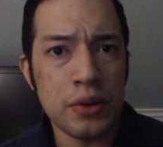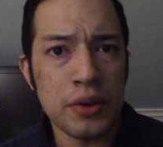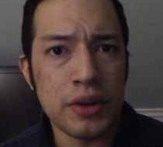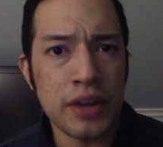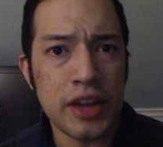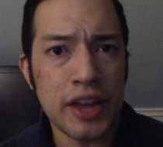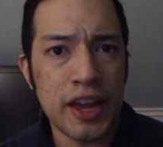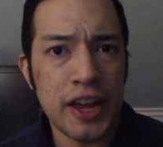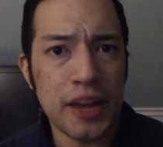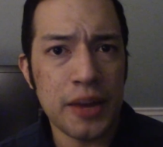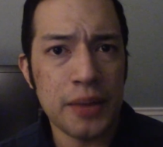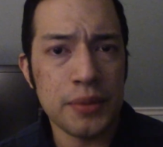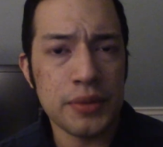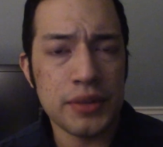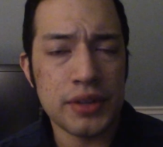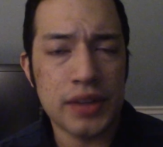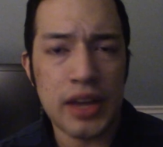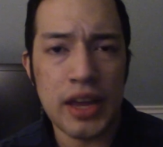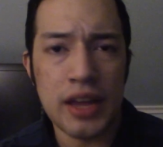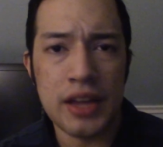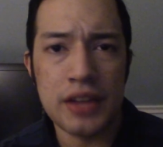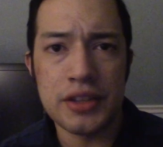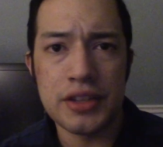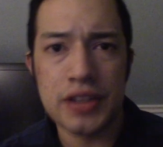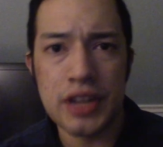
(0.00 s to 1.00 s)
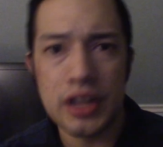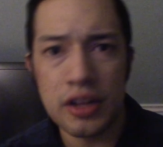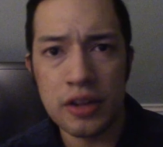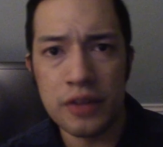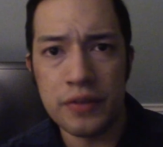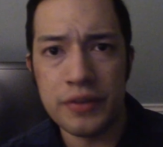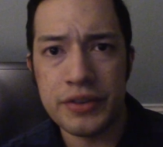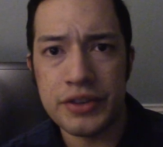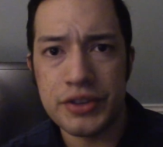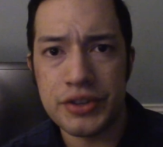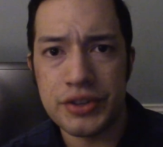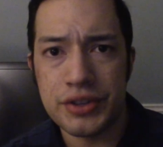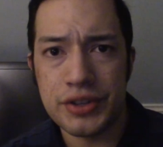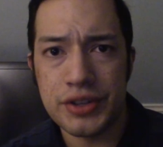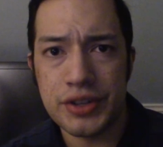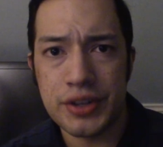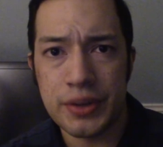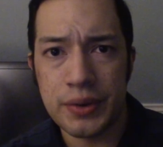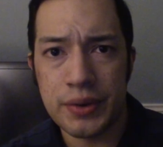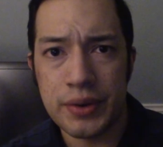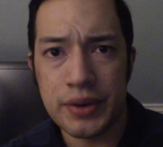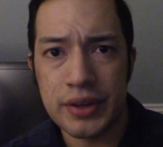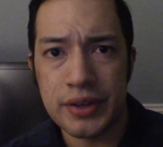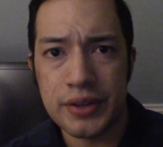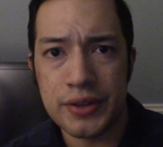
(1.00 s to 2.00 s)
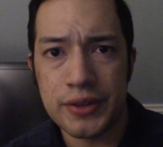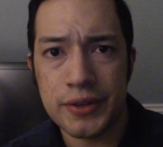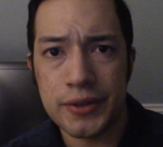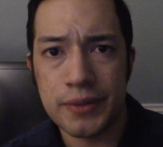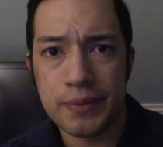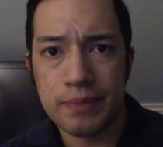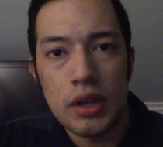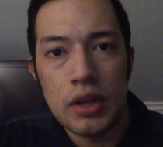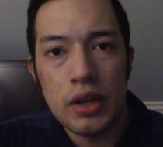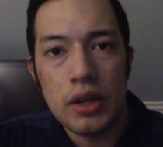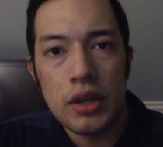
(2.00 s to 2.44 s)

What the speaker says: games and television series.